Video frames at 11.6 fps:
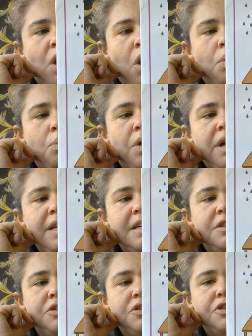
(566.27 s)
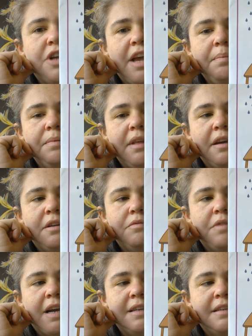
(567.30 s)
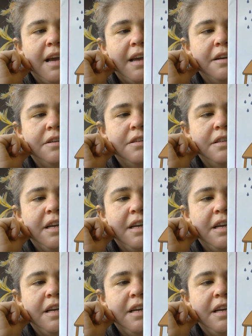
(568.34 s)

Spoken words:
What is shaped like a rectangle